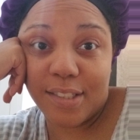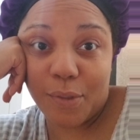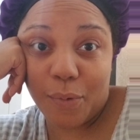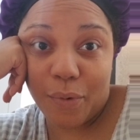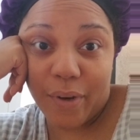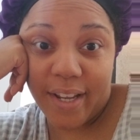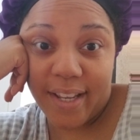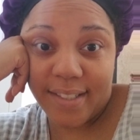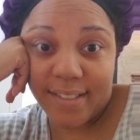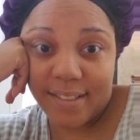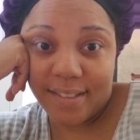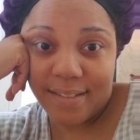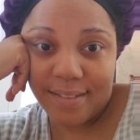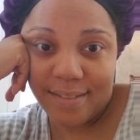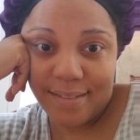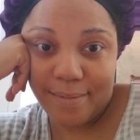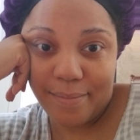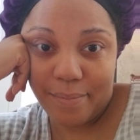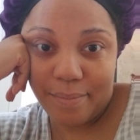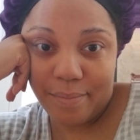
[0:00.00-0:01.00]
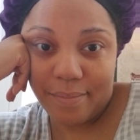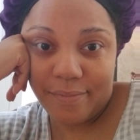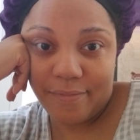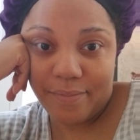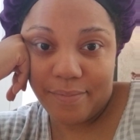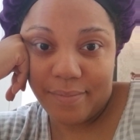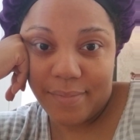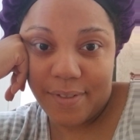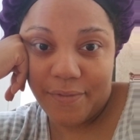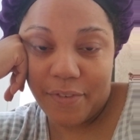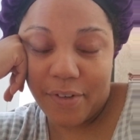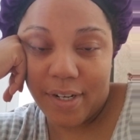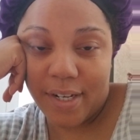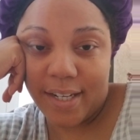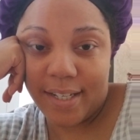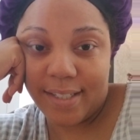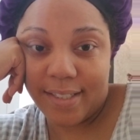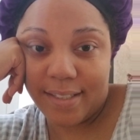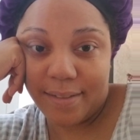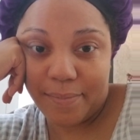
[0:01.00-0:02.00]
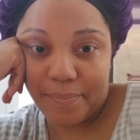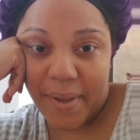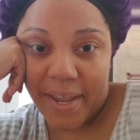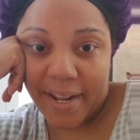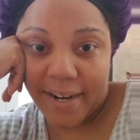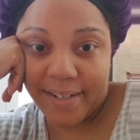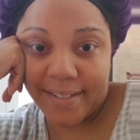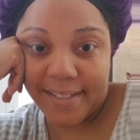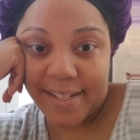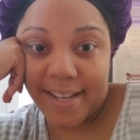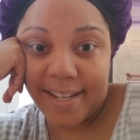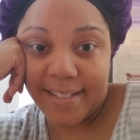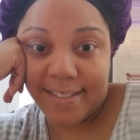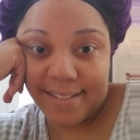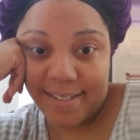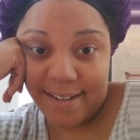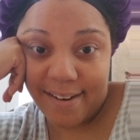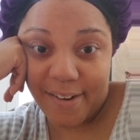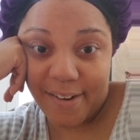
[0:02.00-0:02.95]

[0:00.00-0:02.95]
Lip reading: arrest for us back in the States,